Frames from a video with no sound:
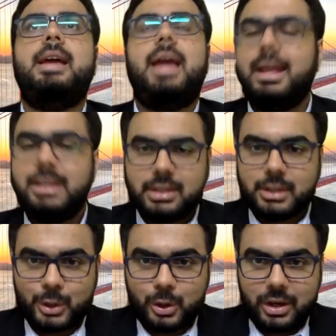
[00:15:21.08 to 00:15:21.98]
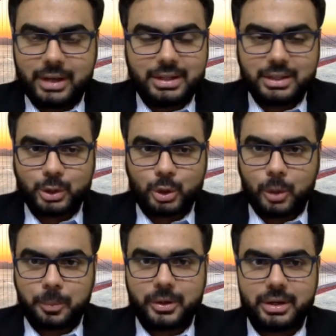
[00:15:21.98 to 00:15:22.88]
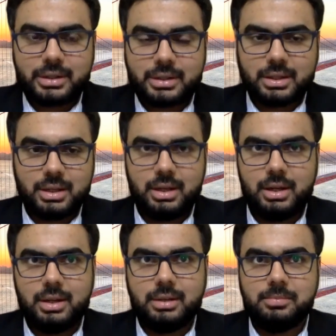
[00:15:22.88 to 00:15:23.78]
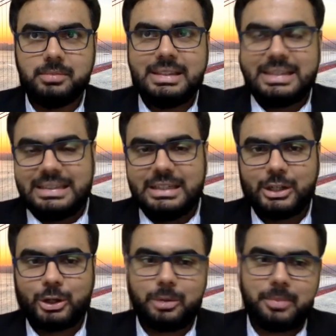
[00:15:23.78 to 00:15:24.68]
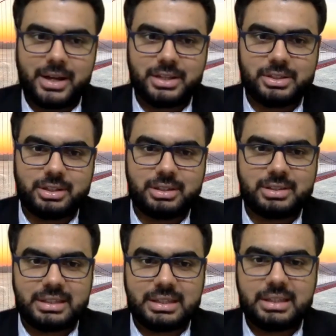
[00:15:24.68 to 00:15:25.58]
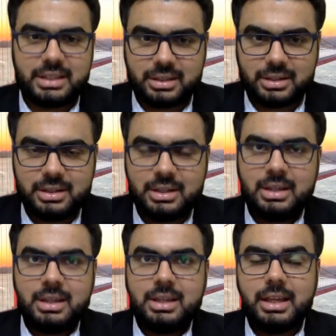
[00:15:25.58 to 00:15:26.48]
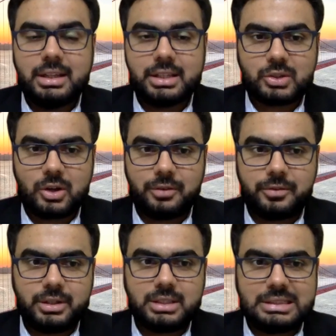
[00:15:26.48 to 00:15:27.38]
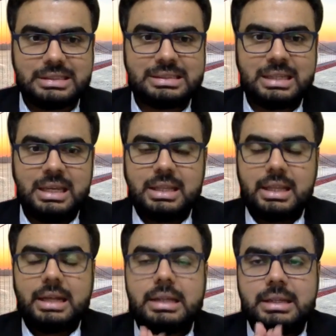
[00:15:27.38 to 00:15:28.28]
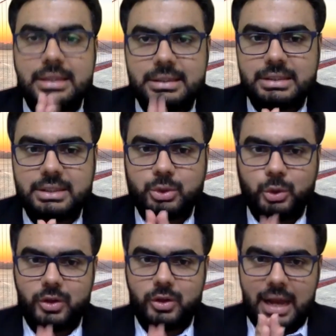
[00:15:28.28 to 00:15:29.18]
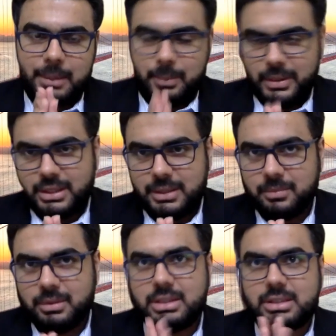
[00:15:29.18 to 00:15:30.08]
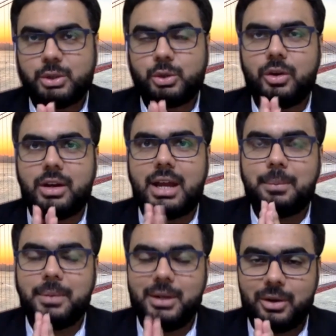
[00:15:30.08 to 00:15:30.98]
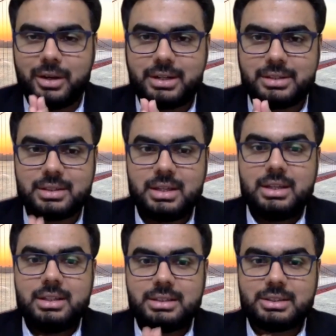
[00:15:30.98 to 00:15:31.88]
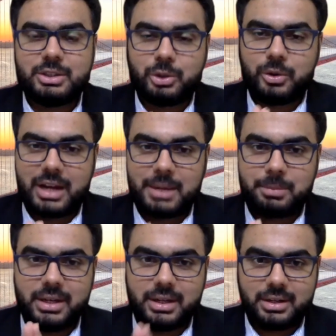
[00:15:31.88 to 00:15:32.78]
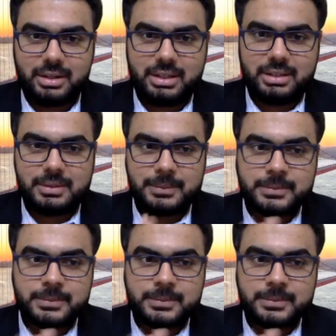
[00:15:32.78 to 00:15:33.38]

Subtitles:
any other corporate leader or manager sitting here in this conference is that listen to your IP team, listen to your IP lawyers, listen to your IP attorneys,